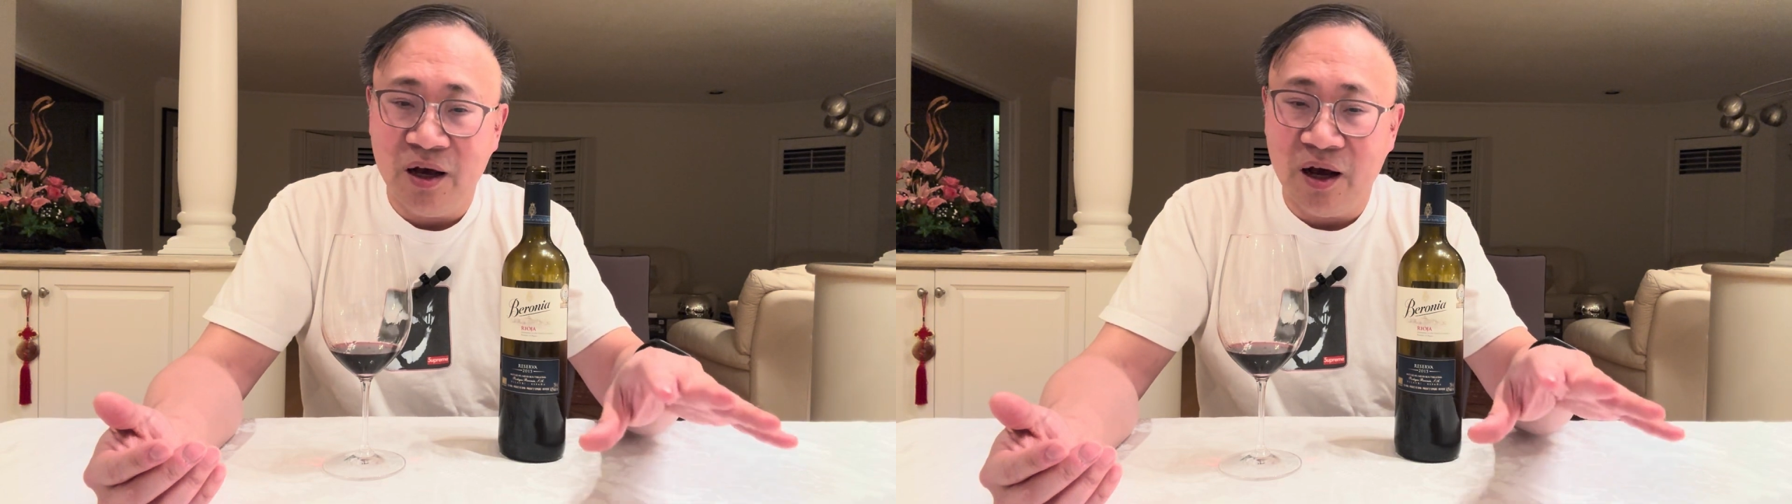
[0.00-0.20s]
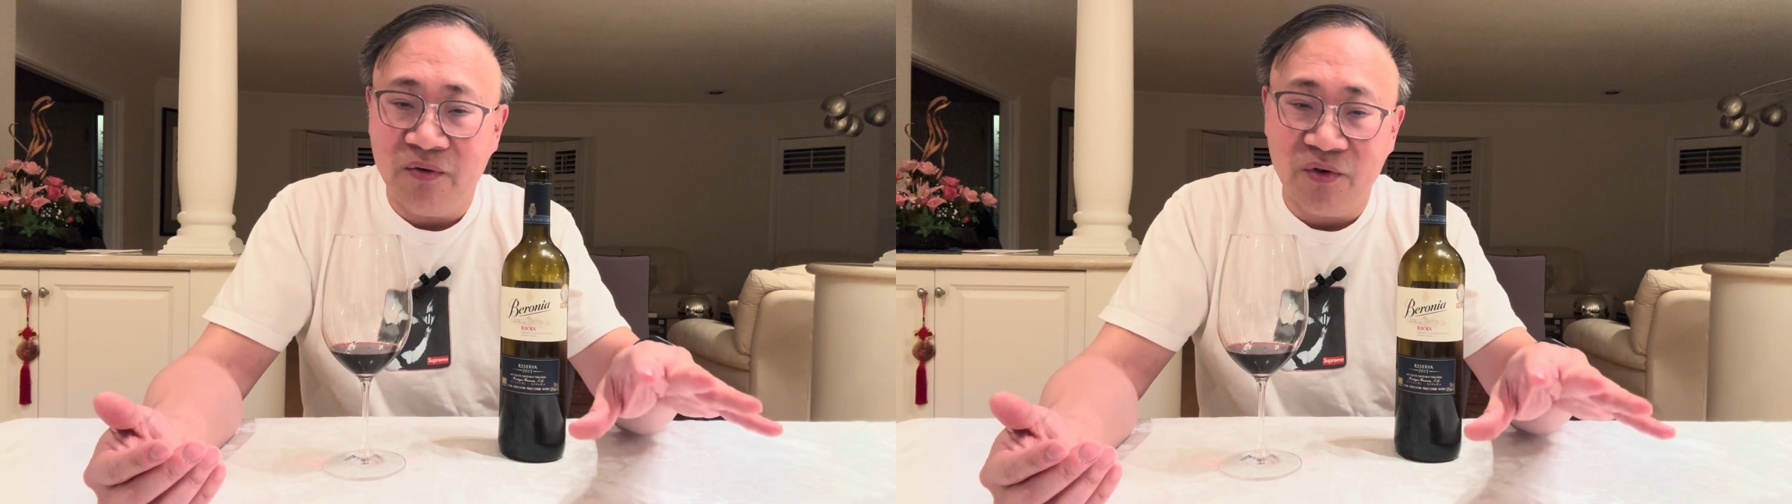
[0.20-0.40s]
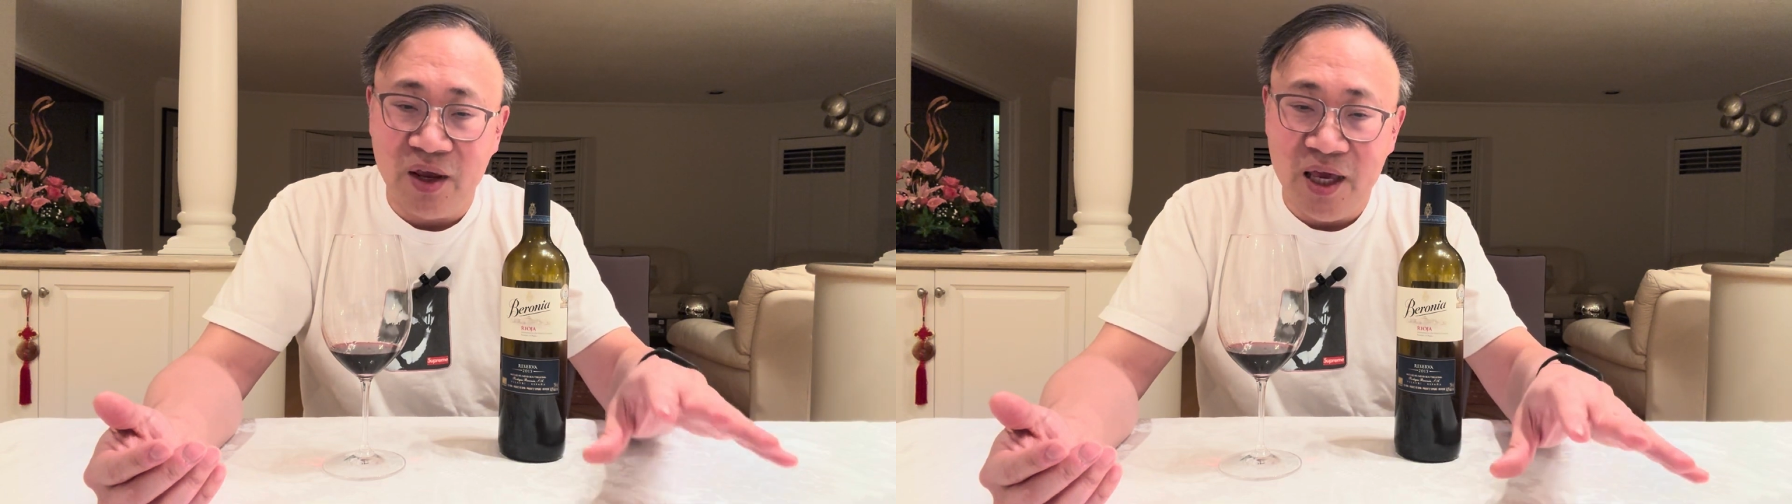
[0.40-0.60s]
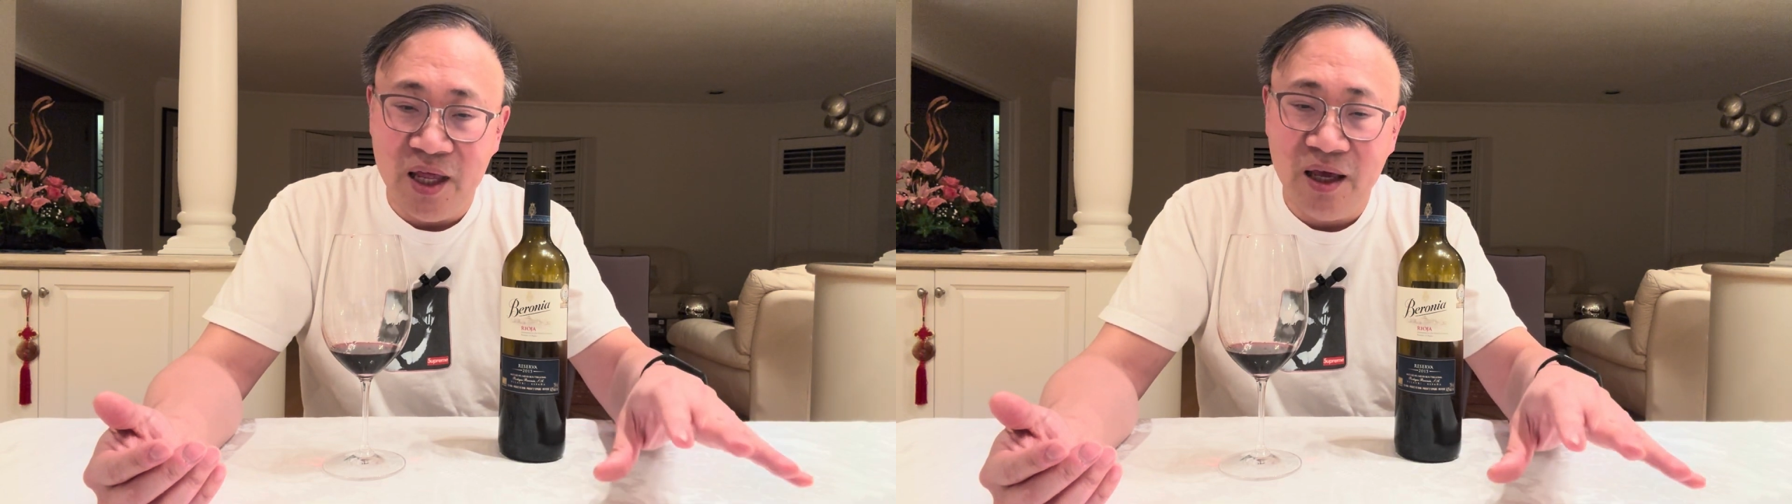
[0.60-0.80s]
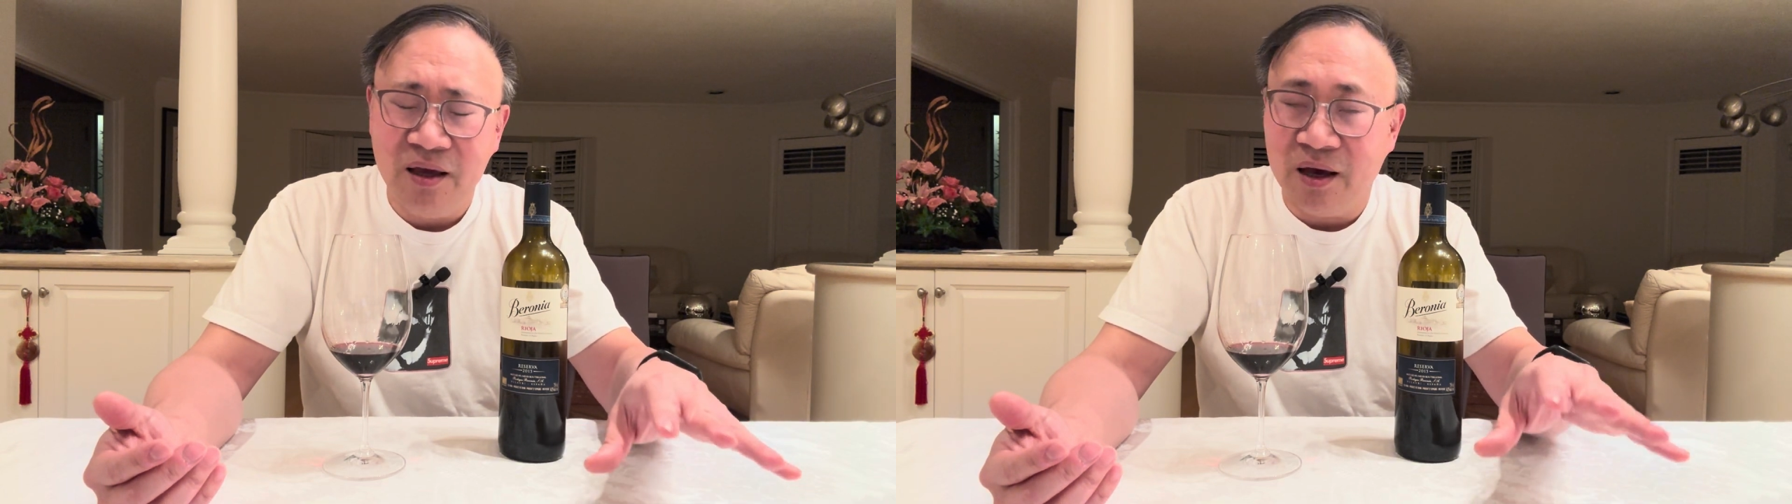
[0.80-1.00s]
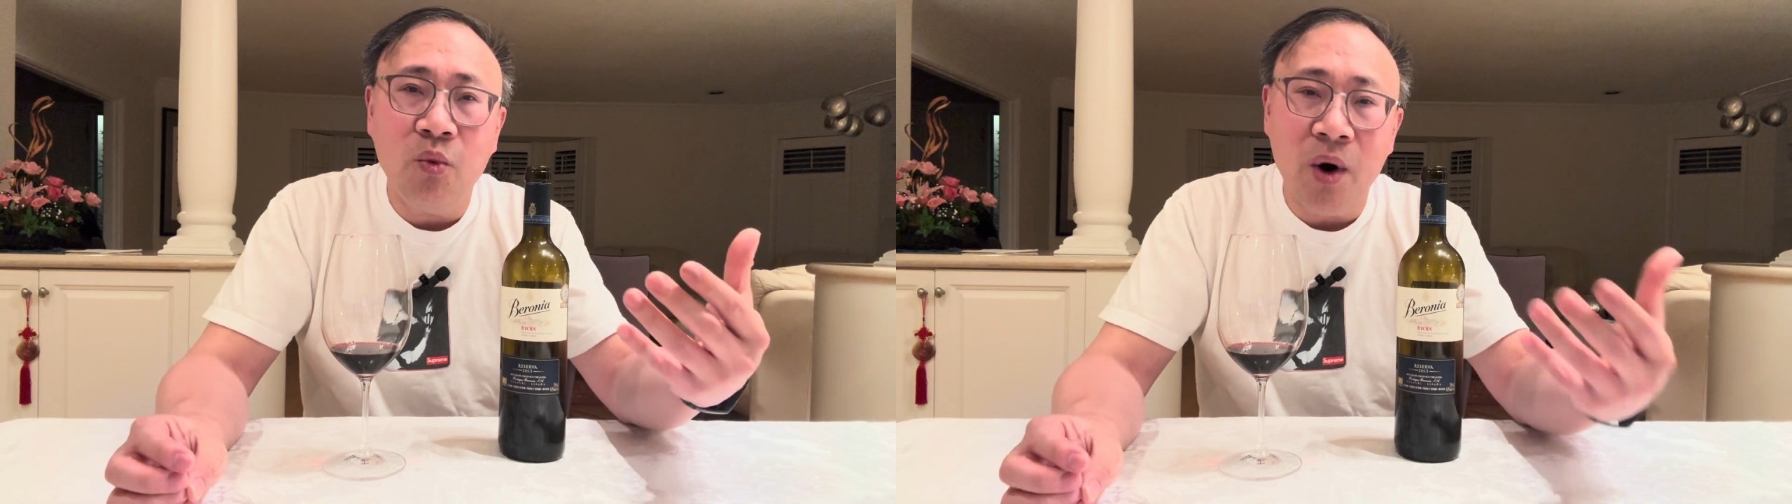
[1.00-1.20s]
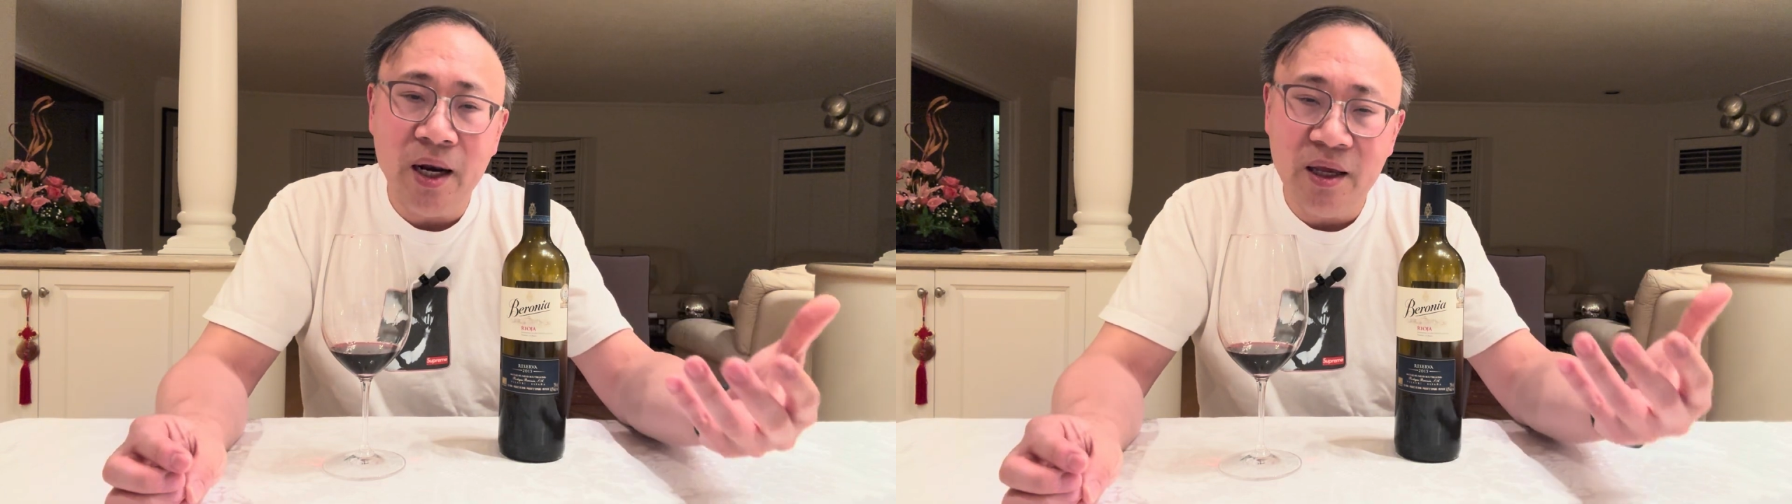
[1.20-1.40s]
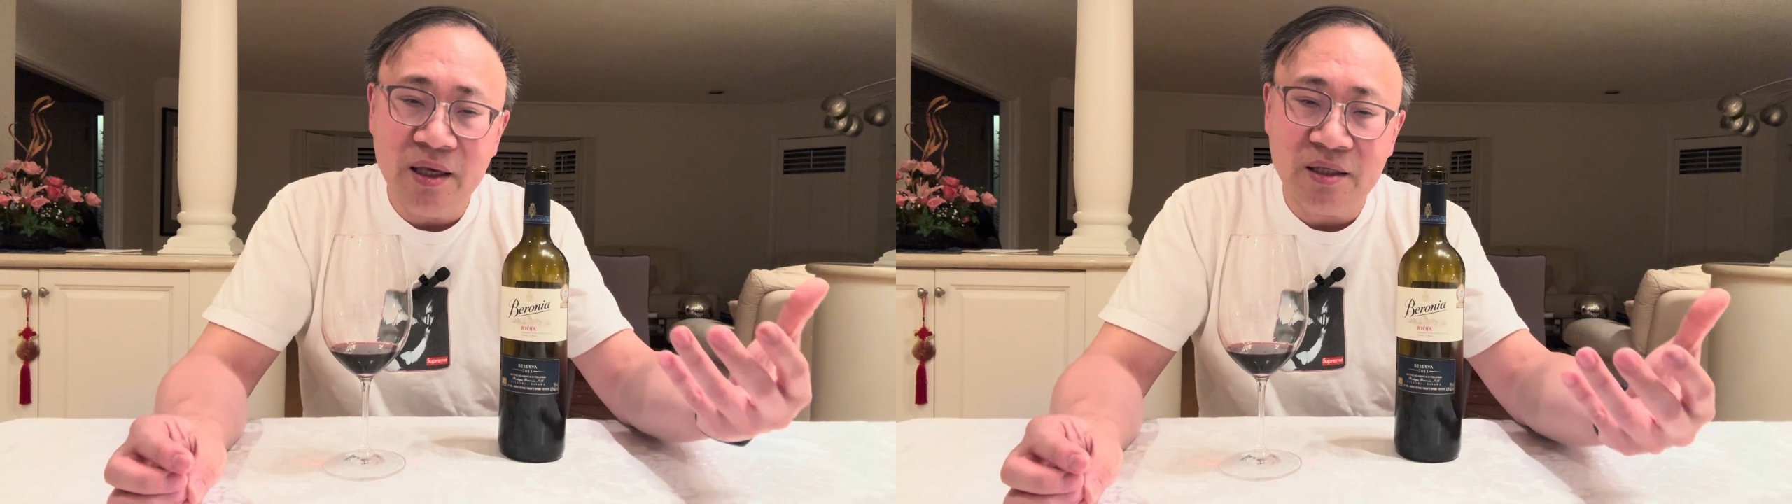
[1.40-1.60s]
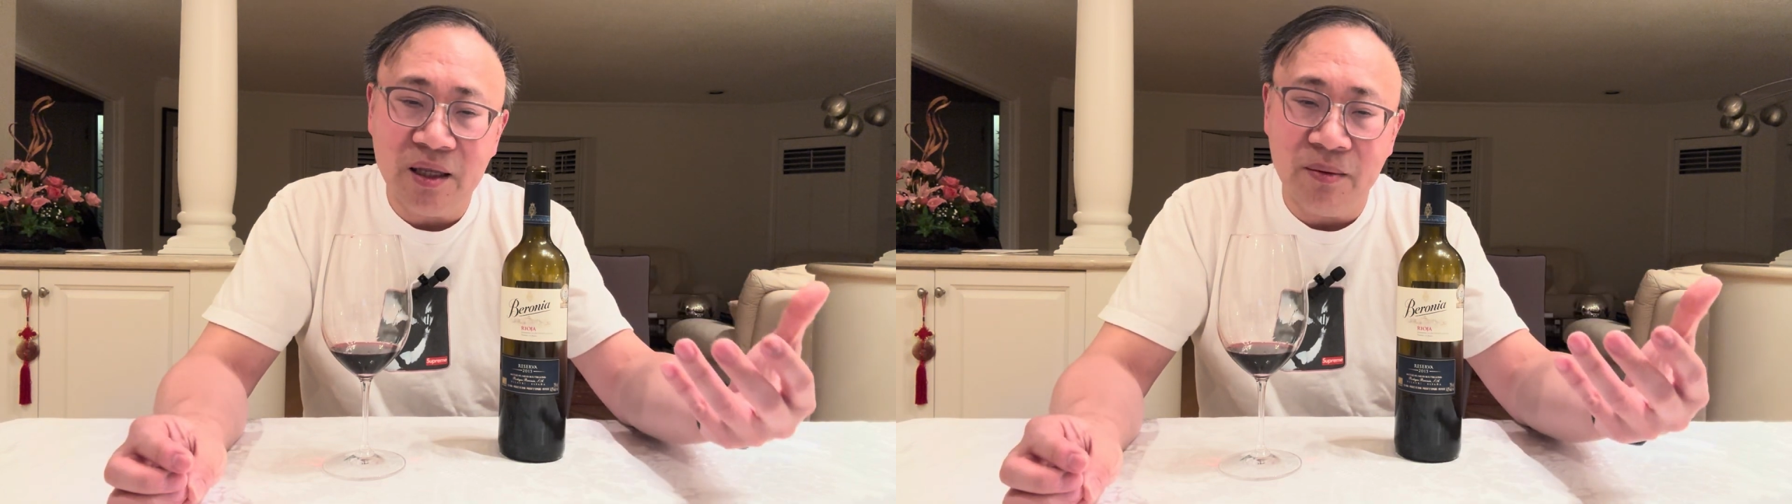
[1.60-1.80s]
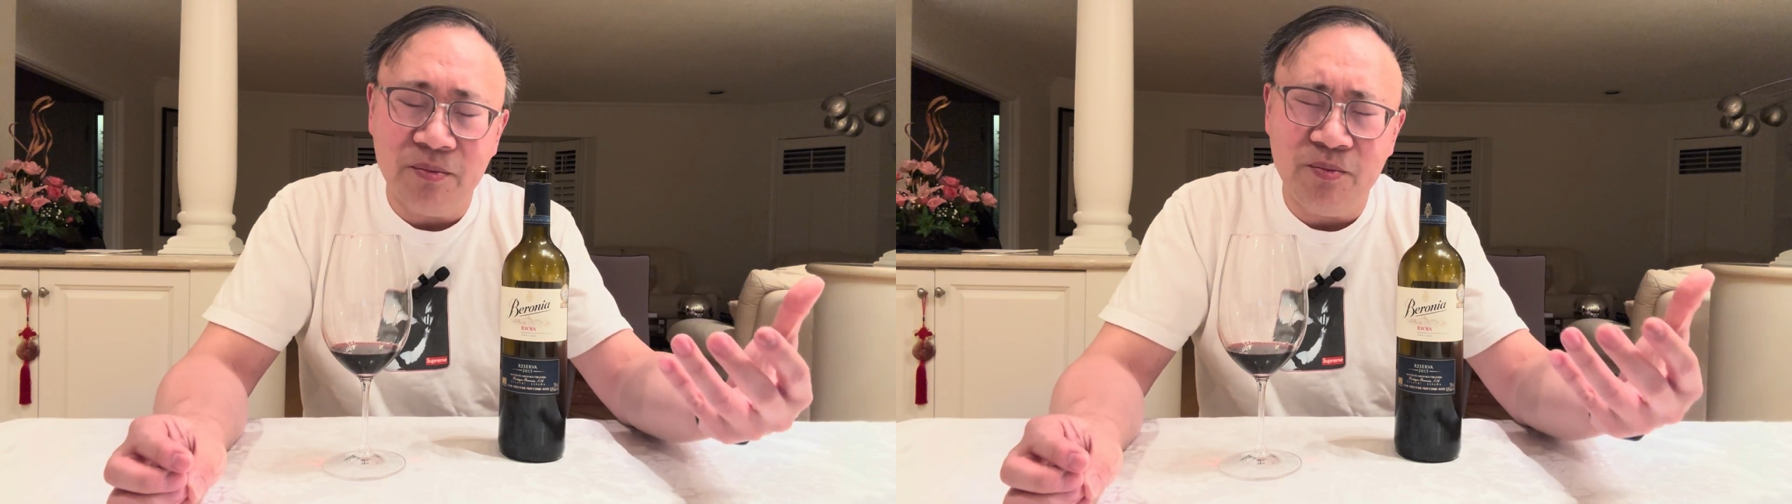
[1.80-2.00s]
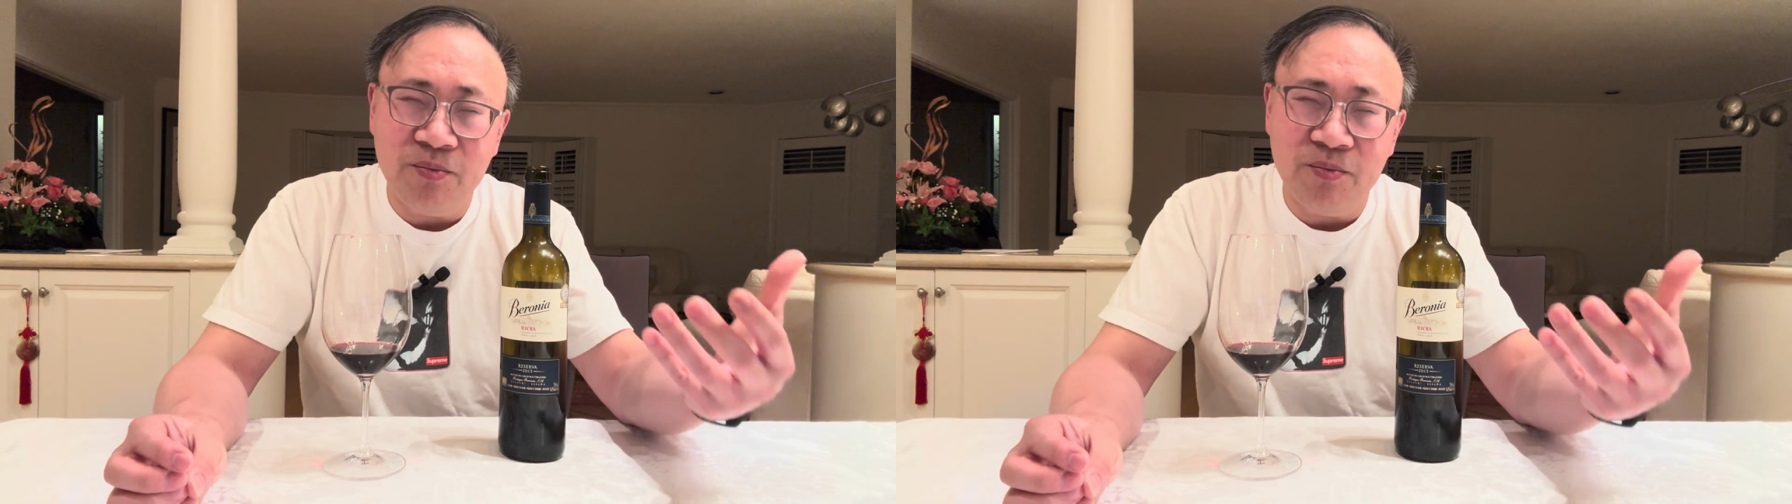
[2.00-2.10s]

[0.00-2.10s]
for eating. What is the